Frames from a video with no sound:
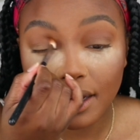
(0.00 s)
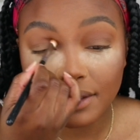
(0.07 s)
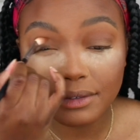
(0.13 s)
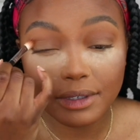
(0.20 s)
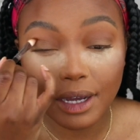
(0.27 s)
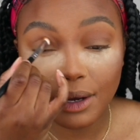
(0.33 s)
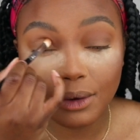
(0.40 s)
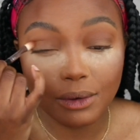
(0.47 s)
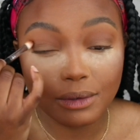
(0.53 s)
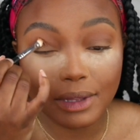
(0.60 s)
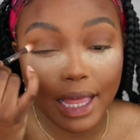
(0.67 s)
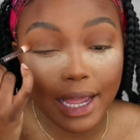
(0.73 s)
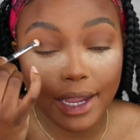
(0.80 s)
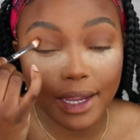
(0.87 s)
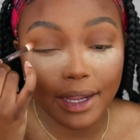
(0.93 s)
don't know,
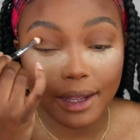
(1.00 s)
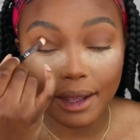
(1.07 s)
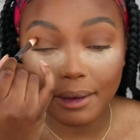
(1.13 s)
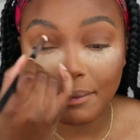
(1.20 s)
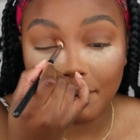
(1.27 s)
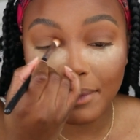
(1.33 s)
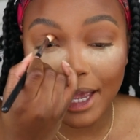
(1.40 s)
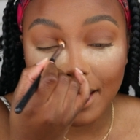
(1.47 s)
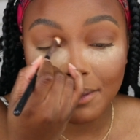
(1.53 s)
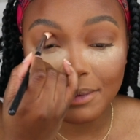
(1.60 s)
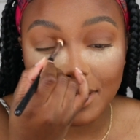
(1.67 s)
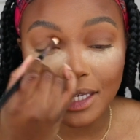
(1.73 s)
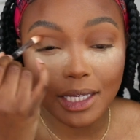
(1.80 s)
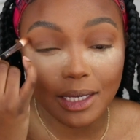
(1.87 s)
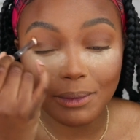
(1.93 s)
like
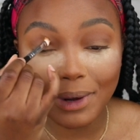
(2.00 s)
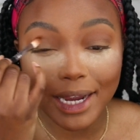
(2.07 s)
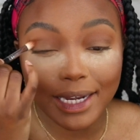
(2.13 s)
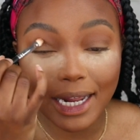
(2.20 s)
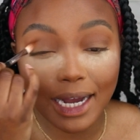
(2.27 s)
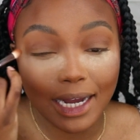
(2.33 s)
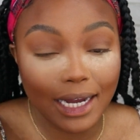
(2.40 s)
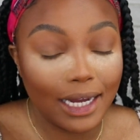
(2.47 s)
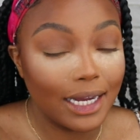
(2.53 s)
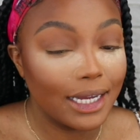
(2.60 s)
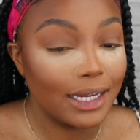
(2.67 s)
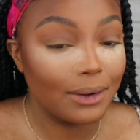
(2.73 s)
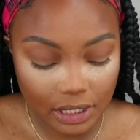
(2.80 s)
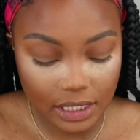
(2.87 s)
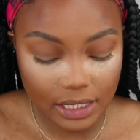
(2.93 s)
baby, why not?
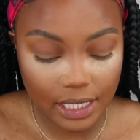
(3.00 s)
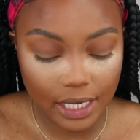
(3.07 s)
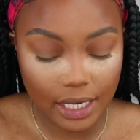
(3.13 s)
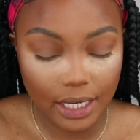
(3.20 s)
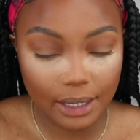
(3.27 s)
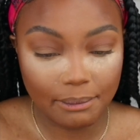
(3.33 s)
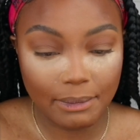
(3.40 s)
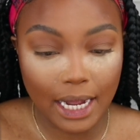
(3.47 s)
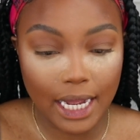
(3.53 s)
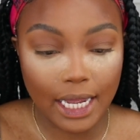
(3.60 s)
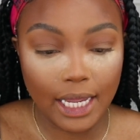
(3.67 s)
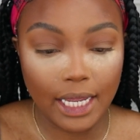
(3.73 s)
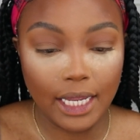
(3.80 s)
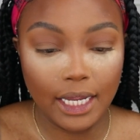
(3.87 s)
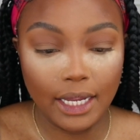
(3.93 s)
I'm gonna take
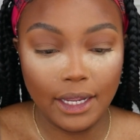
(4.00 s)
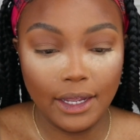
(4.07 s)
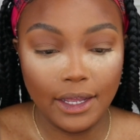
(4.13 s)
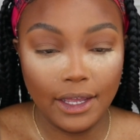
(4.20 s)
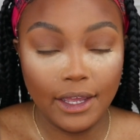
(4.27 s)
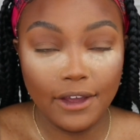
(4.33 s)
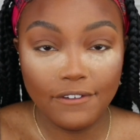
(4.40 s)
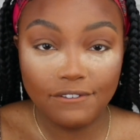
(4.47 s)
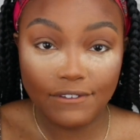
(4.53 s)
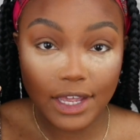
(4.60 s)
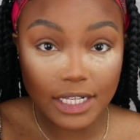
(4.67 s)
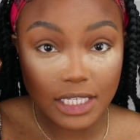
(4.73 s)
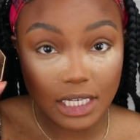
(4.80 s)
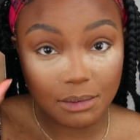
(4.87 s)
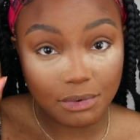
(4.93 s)
my
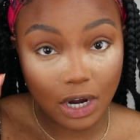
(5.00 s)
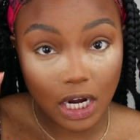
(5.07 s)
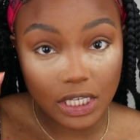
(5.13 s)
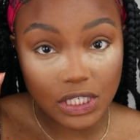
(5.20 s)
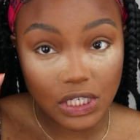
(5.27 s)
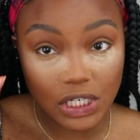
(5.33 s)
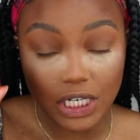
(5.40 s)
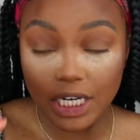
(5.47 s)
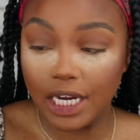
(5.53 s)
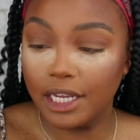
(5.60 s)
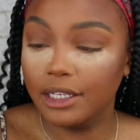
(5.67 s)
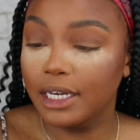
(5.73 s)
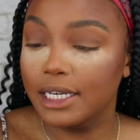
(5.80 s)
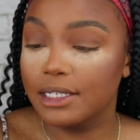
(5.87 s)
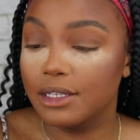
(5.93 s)
Fenty bronzer, and
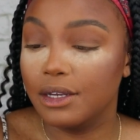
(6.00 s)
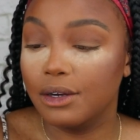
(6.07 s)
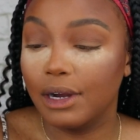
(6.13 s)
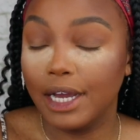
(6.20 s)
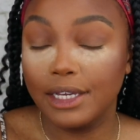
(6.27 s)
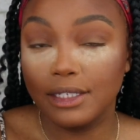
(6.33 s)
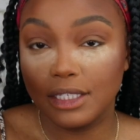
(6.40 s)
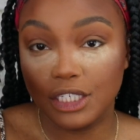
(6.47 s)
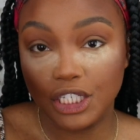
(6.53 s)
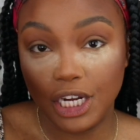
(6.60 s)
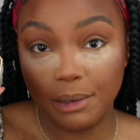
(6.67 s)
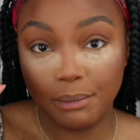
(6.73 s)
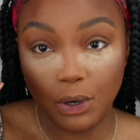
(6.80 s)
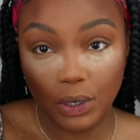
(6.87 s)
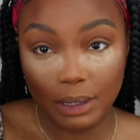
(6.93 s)
you guys know I use the
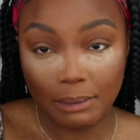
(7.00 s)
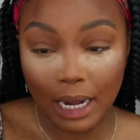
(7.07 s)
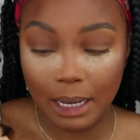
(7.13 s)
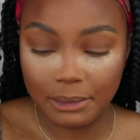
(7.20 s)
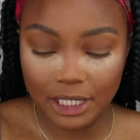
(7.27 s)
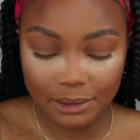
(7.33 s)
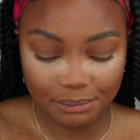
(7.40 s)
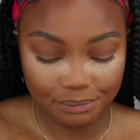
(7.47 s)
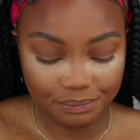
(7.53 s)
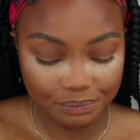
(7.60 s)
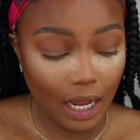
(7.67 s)
shade Mocha Mami.